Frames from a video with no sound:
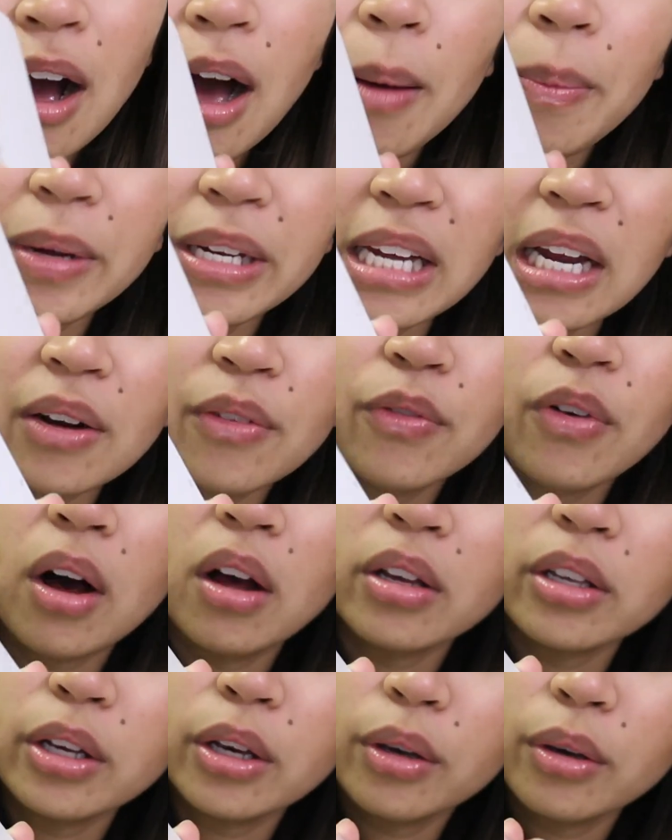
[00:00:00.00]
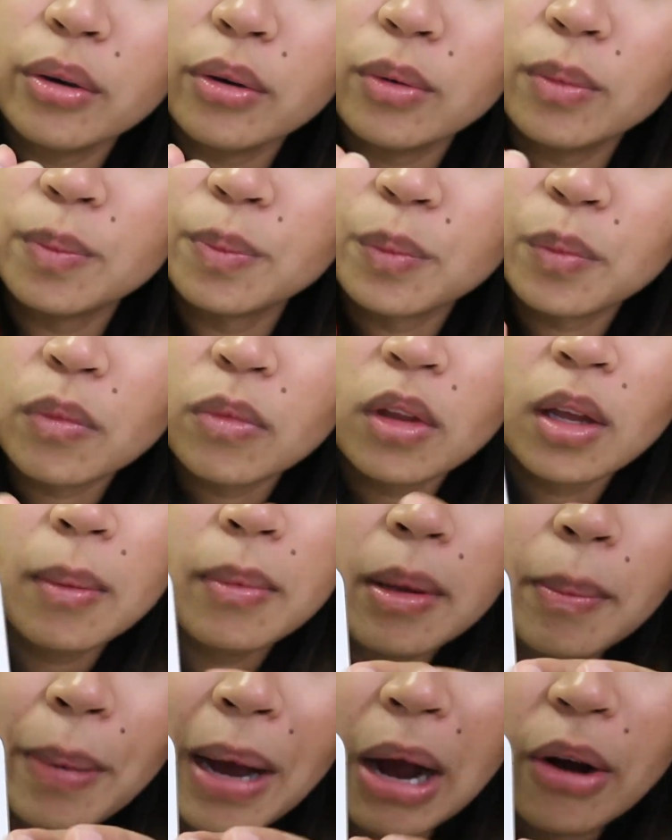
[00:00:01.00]
up and down volume
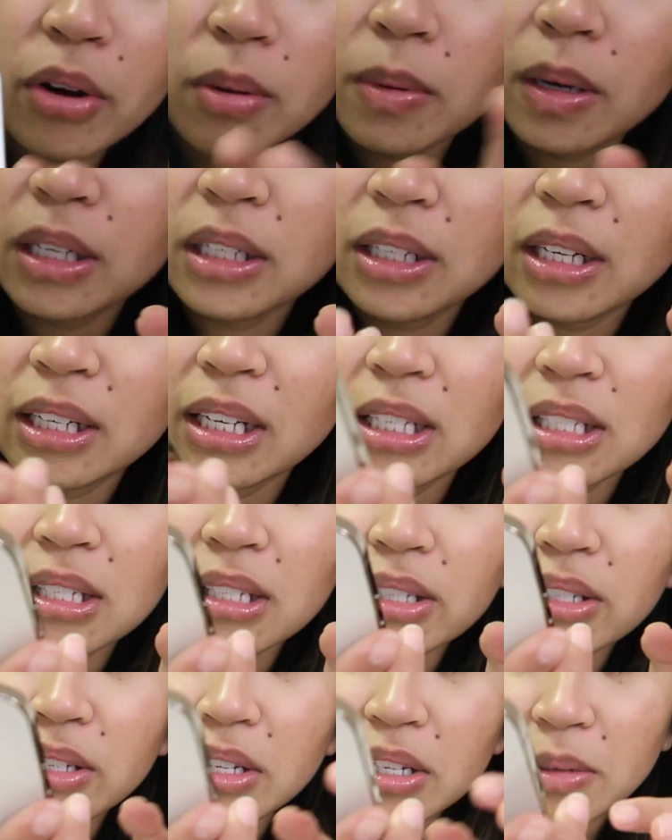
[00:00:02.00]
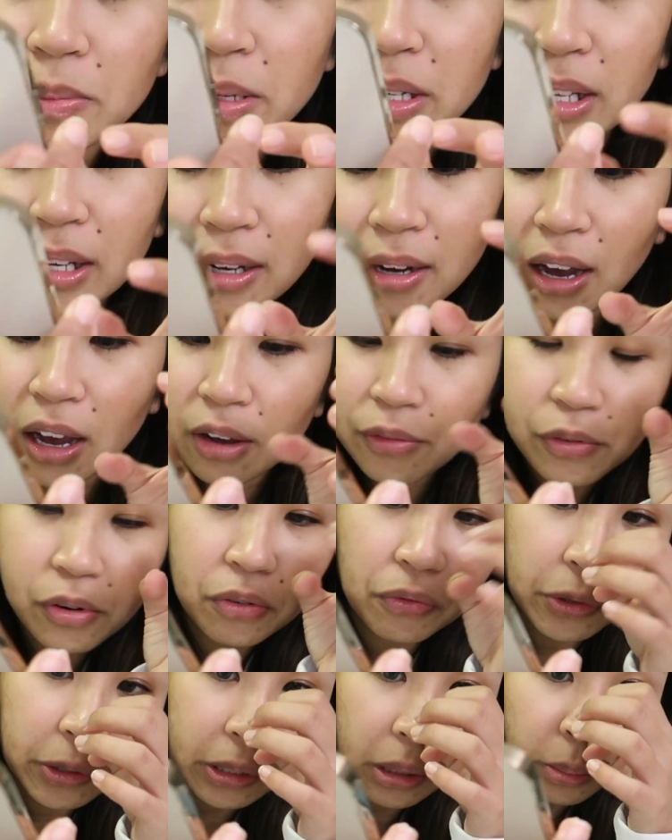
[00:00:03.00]
the power button. I guess this is gonna be like
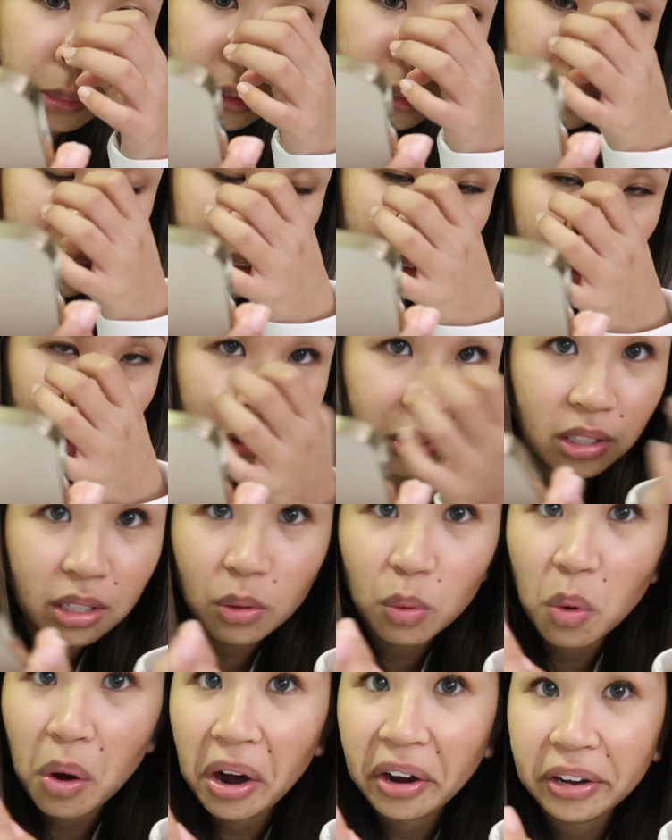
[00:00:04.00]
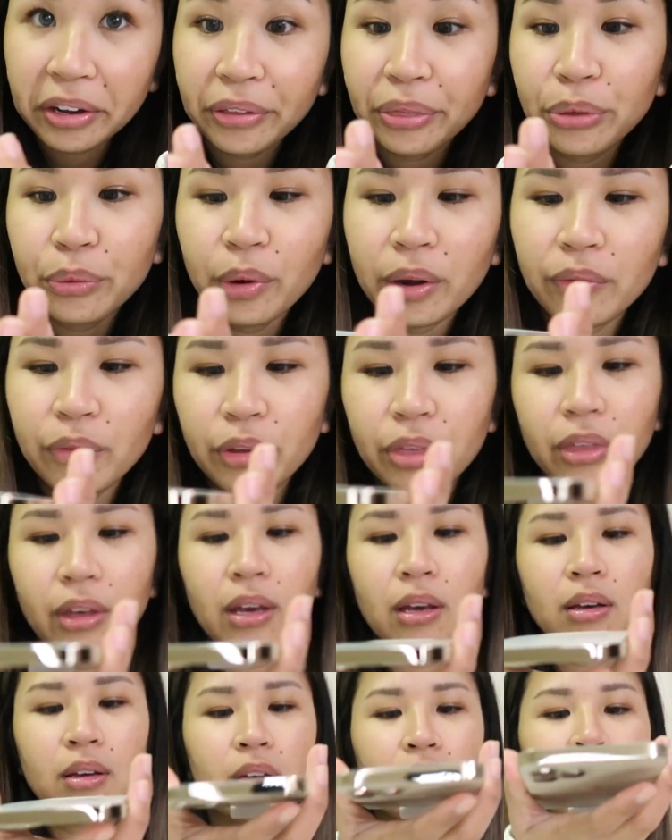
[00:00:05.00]
iPhone for dummies because I'm just like walking through
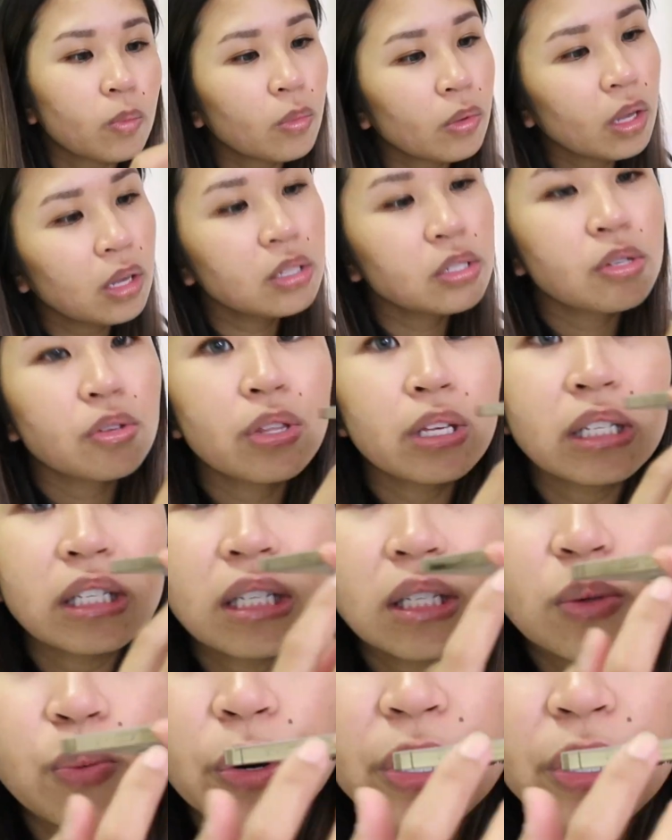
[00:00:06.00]
everything. So this is